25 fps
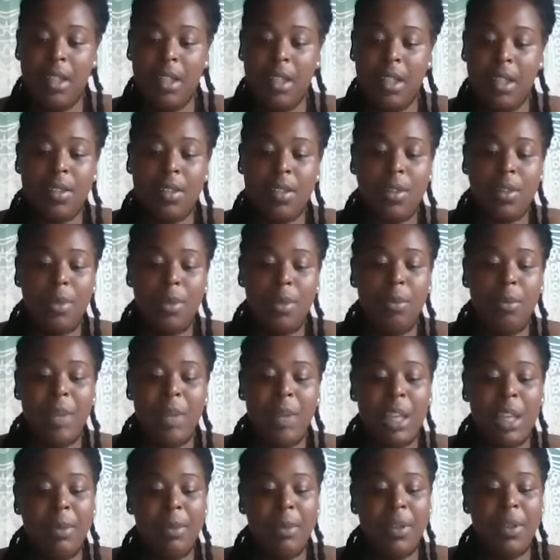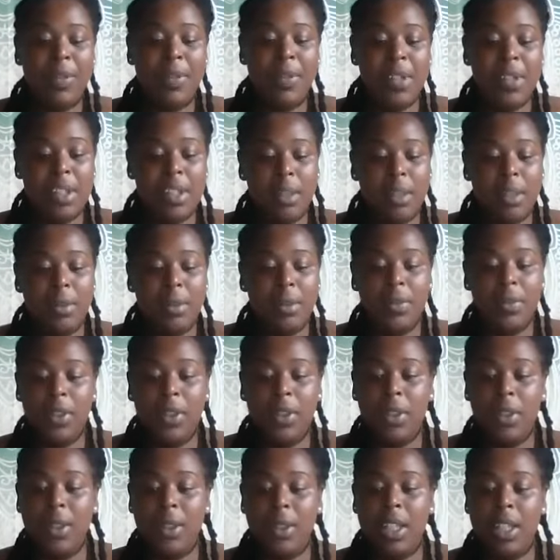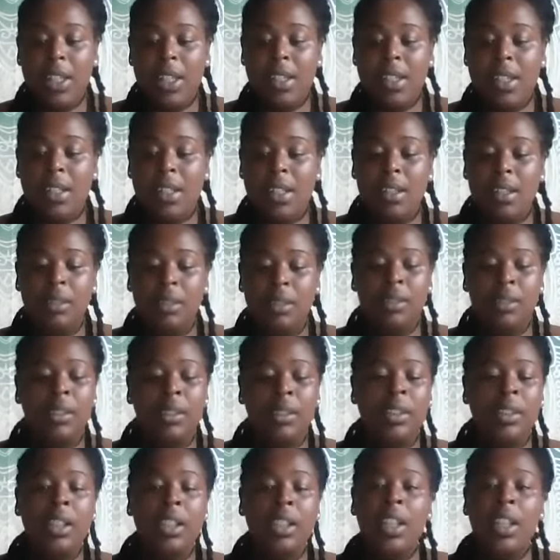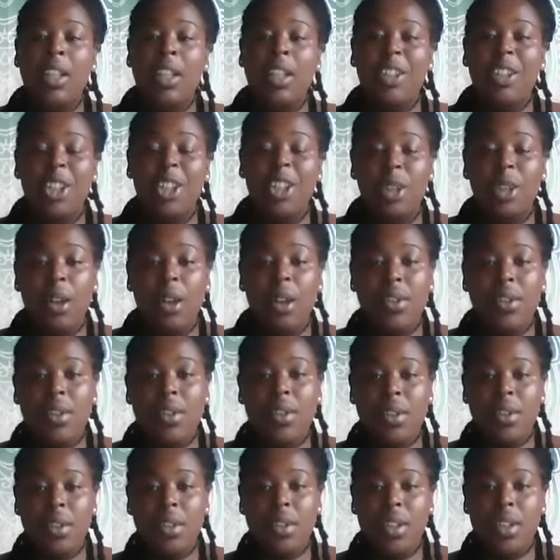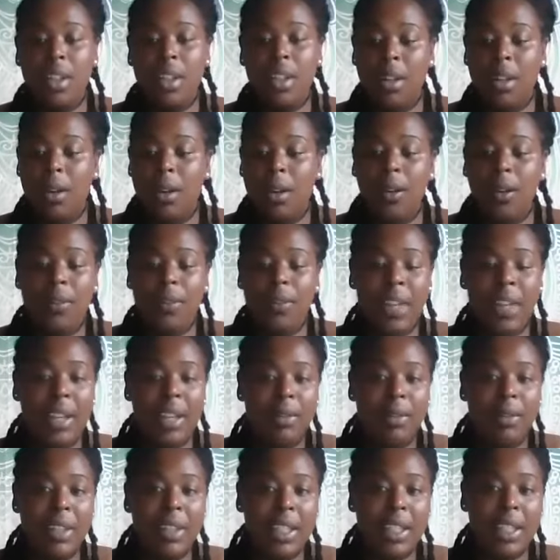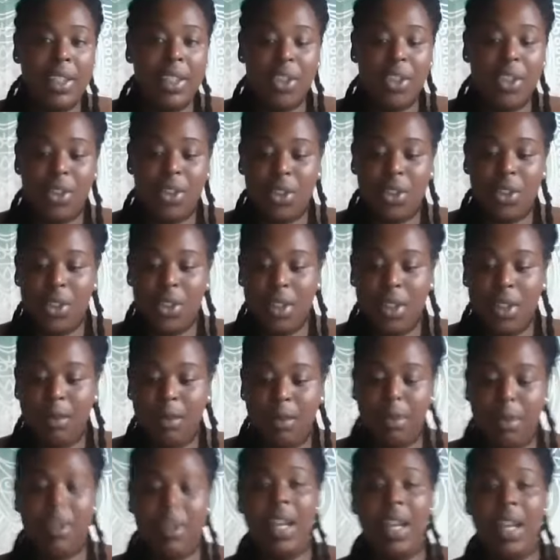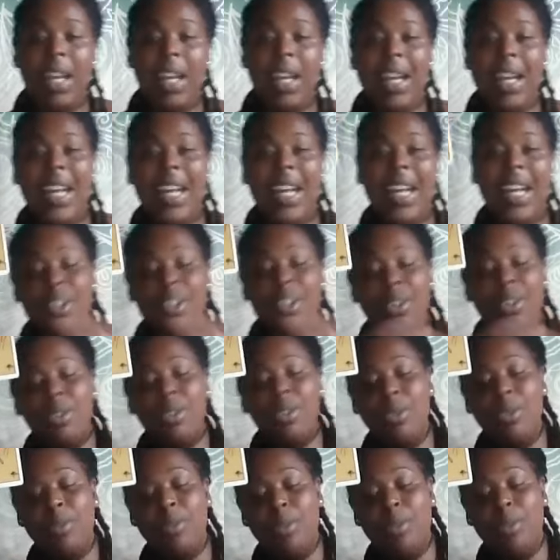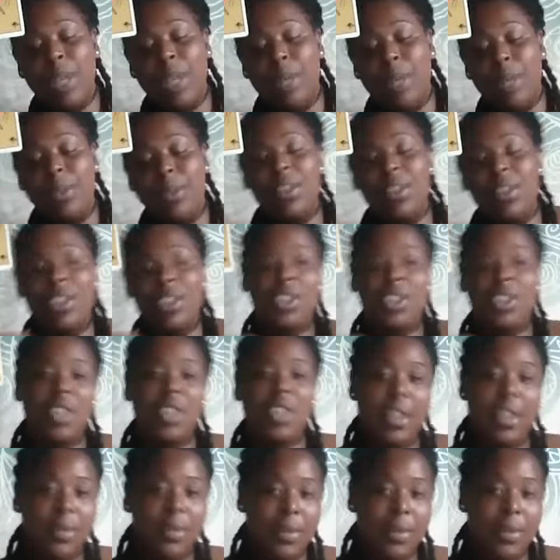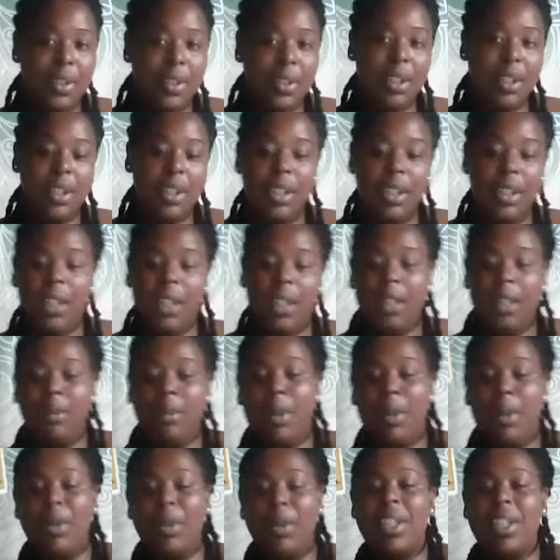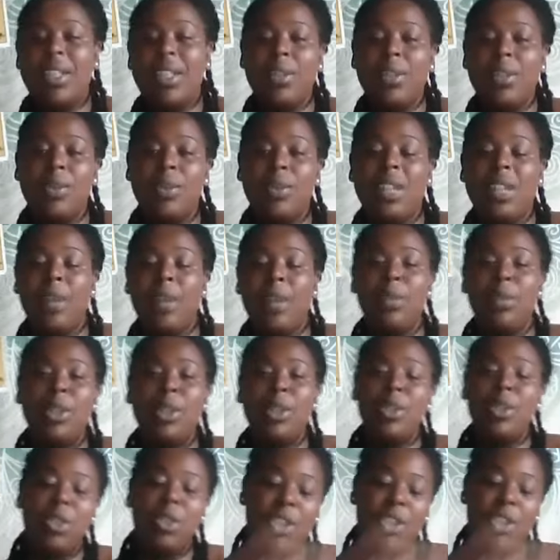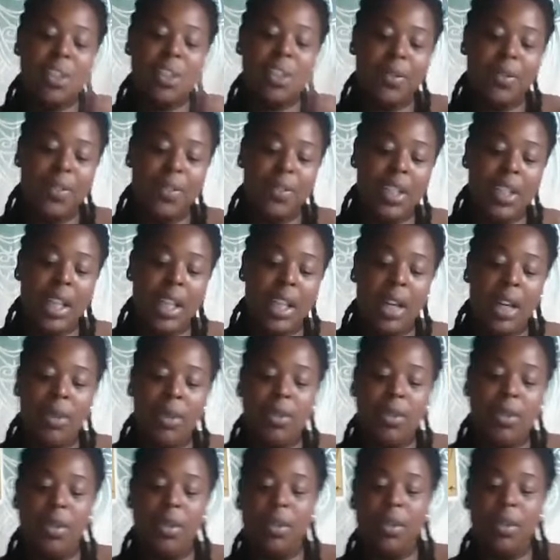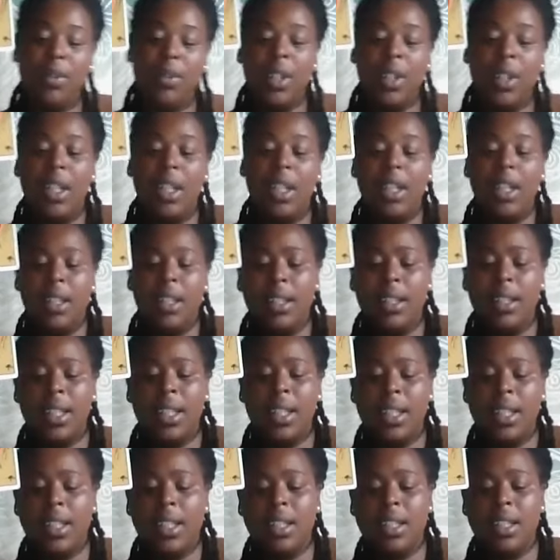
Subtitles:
So maybe for some of you, it's the loss of a relationship that had to be able to shift. Maybe this is what's happening. You're shifting out of this